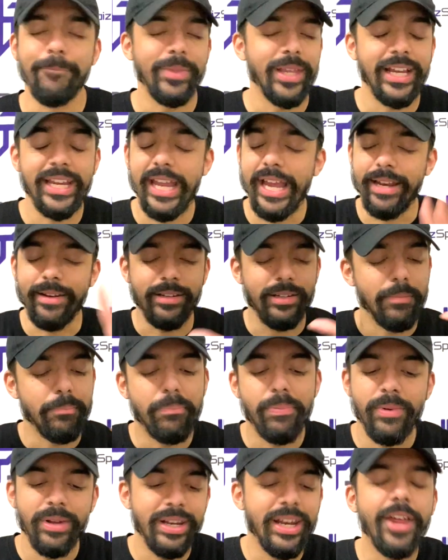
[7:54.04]
again,
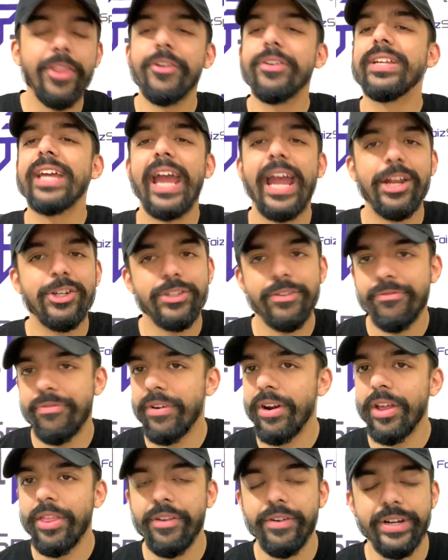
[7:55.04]
another tangent for
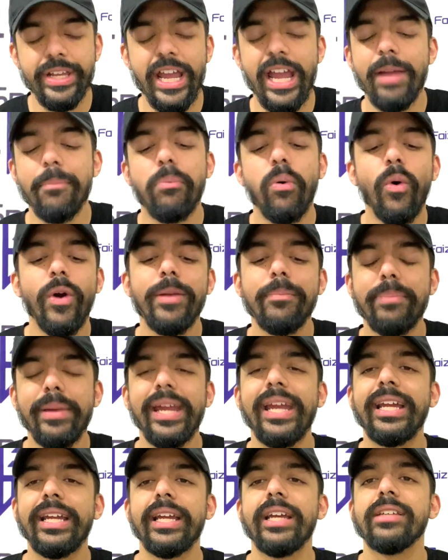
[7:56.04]
another day. Point
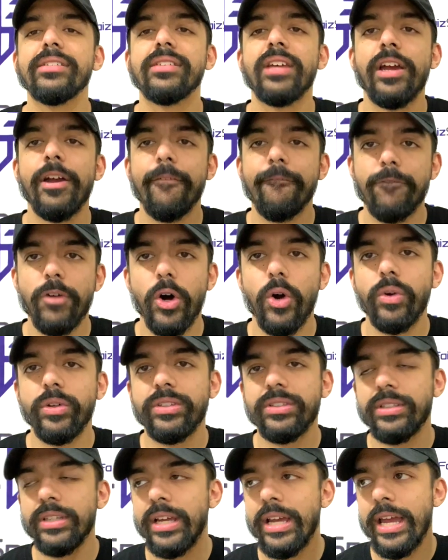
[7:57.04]
being is,
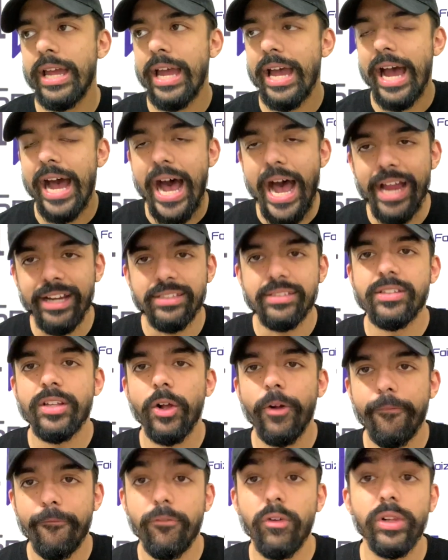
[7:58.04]
folks, I
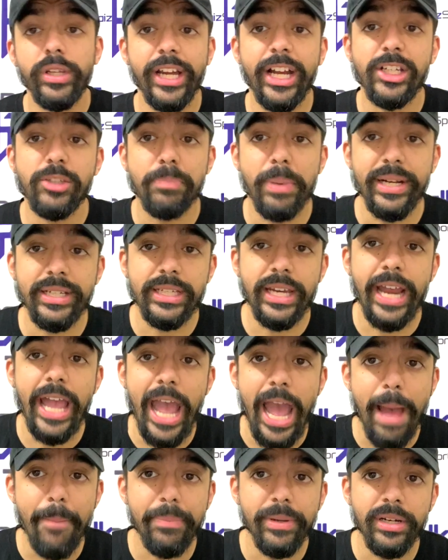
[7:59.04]
still fully expect it to
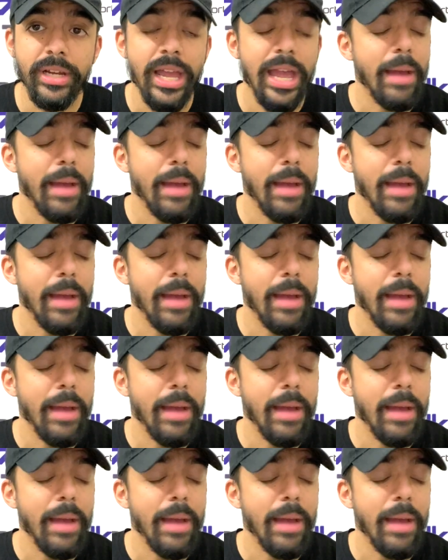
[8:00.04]
happen,